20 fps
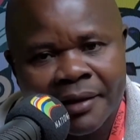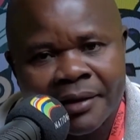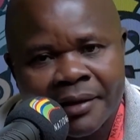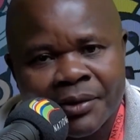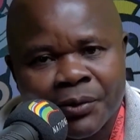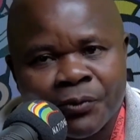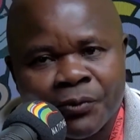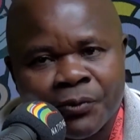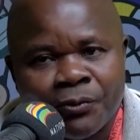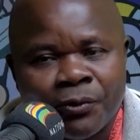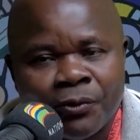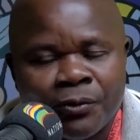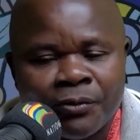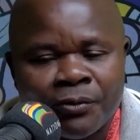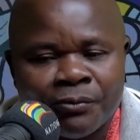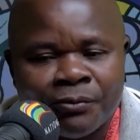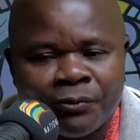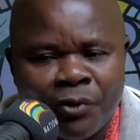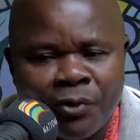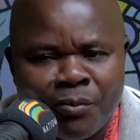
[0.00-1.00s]
So
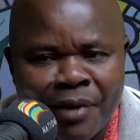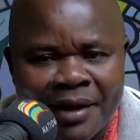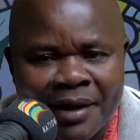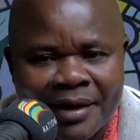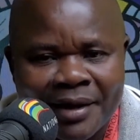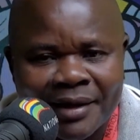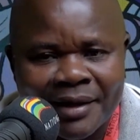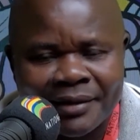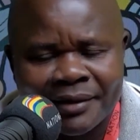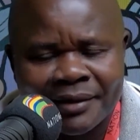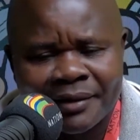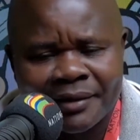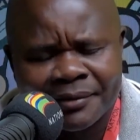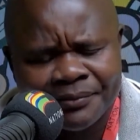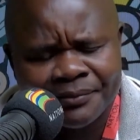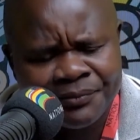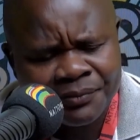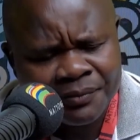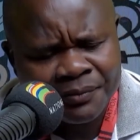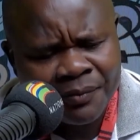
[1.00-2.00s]
from my desk,
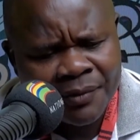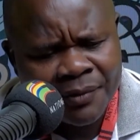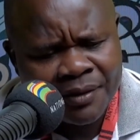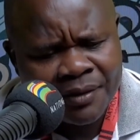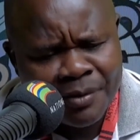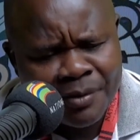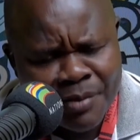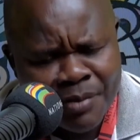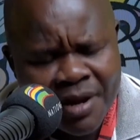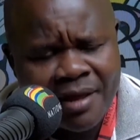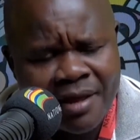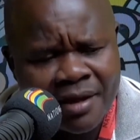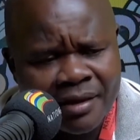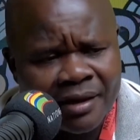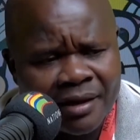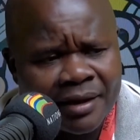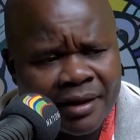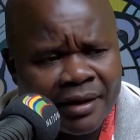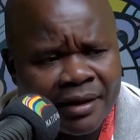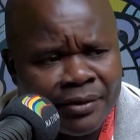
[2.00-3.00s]
the main thing
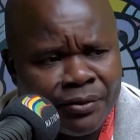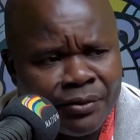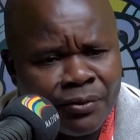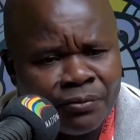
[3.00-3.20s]
that I know,